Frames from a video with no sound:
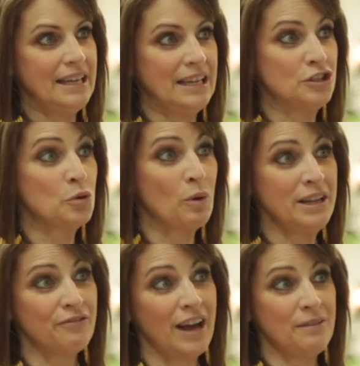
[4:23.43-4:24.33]
in
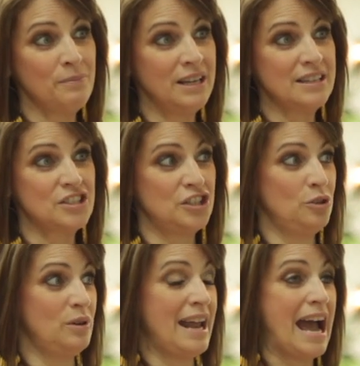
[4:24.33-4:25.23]
25 minutes
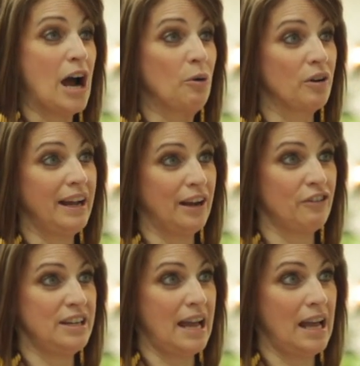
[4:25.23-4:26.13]
to an hour
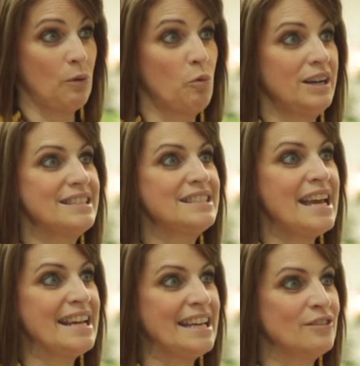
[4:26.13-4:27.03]
every day what it's
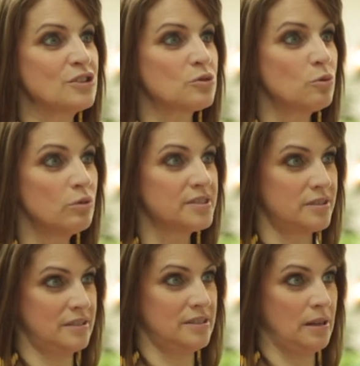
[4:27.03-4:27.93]
taking the school
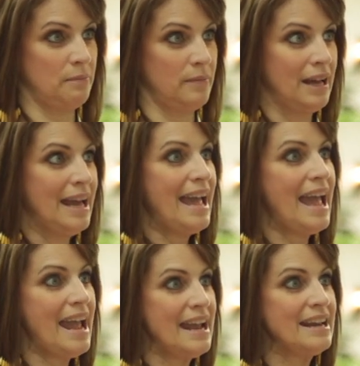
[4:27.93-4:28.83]
system
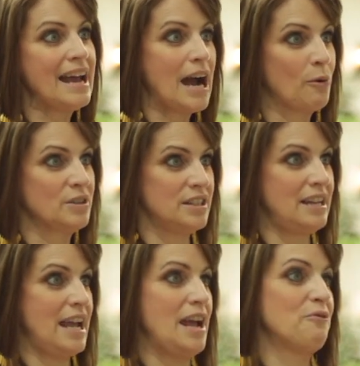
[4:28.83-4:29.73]
eight hours a
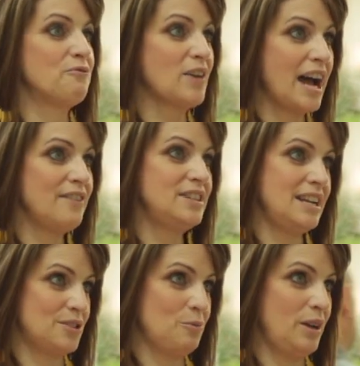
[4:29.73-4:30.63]
day, five
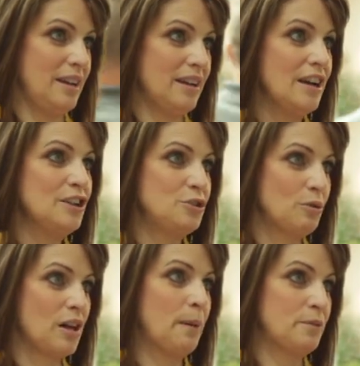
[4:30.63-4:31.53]
days a week to
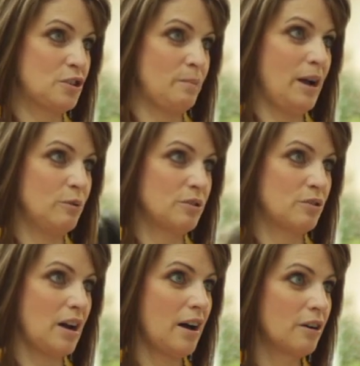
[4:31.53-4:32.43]
accomplish with my
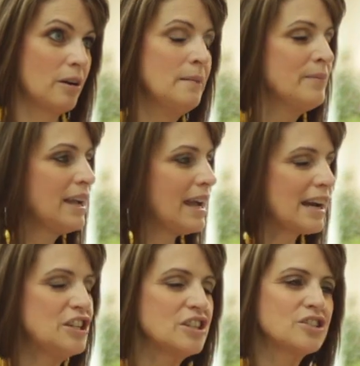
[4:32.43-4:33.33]
older daughter.
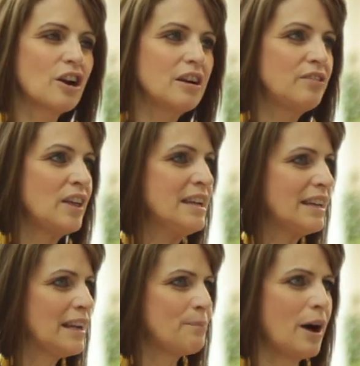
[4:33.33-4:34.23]
And I just started
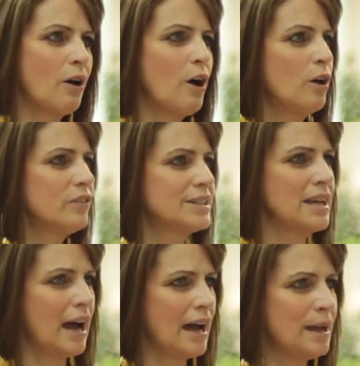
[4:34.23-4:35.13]
thinking about all the
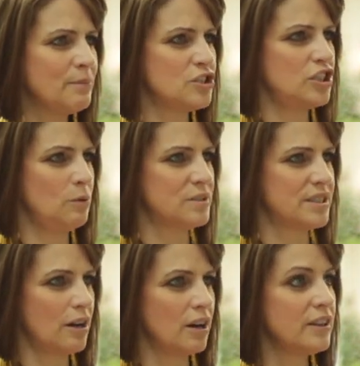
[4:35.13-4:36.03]
time that she
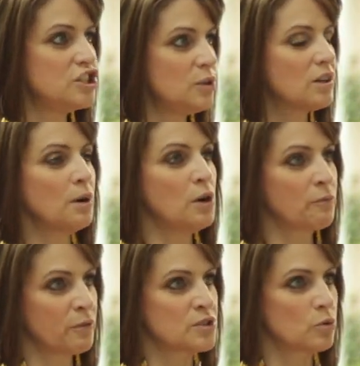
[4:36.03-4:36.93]
was there. And then she would come
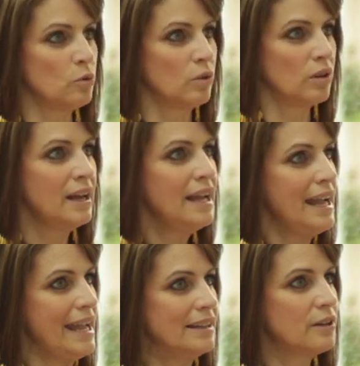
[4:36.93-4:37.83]
home from school
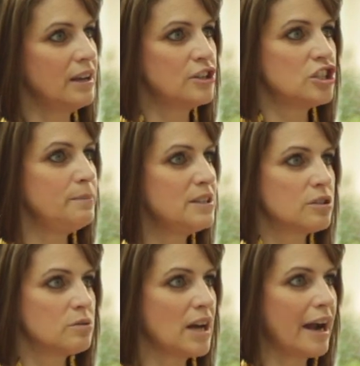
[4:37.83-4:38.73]
and, the, and she'd be
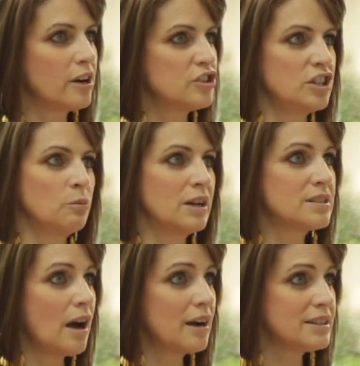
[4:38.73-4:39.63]
so tired that she didn't
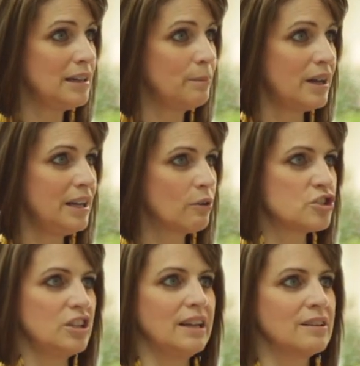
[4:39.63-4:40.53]
want to talk to anybody or
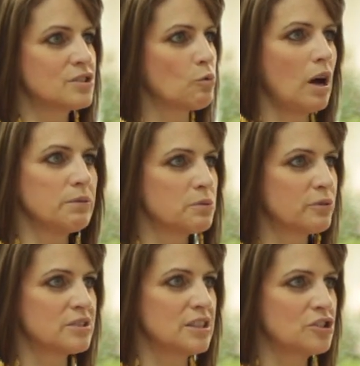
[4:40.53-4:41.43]
she'd get in squabbles with
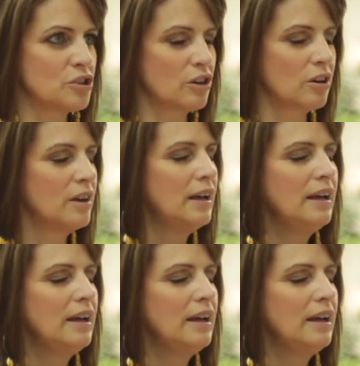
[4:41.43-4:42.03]
her sister.